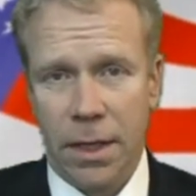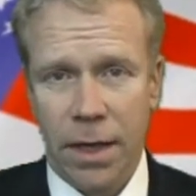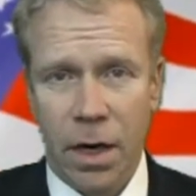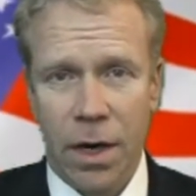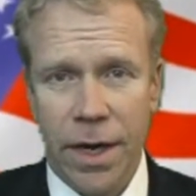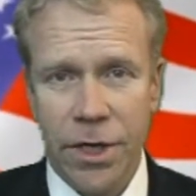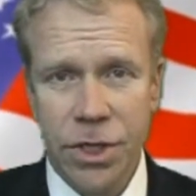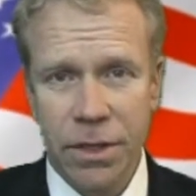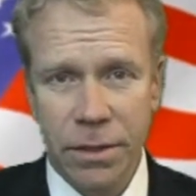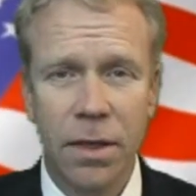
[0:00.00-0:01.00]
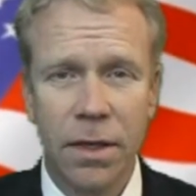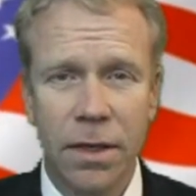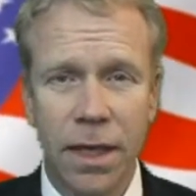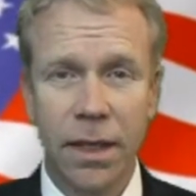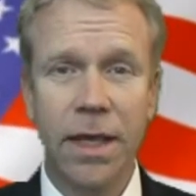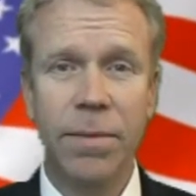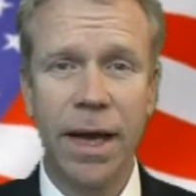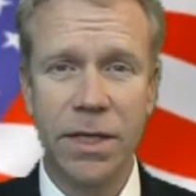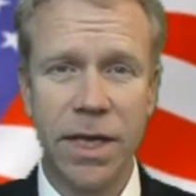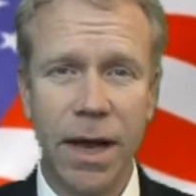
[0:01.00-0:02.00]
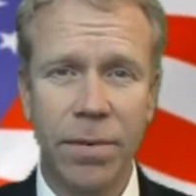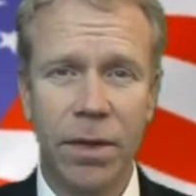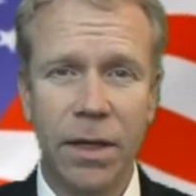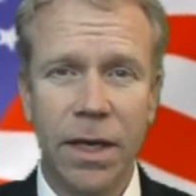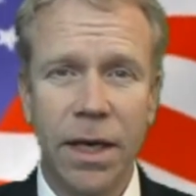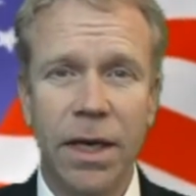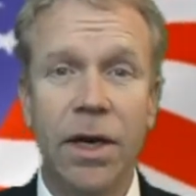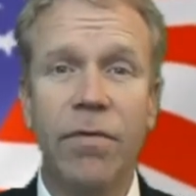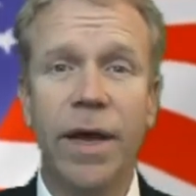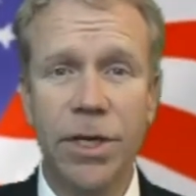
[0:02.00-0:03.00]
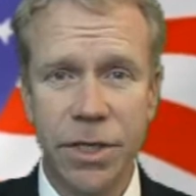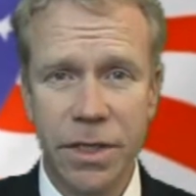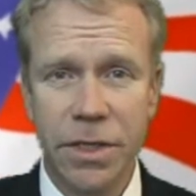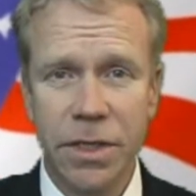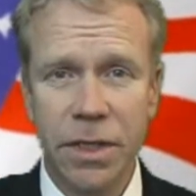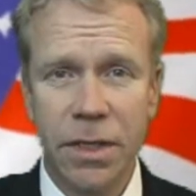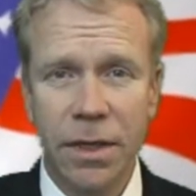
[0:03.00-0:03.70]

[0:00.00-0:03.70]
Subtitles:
that our nation can lead by example in innovations,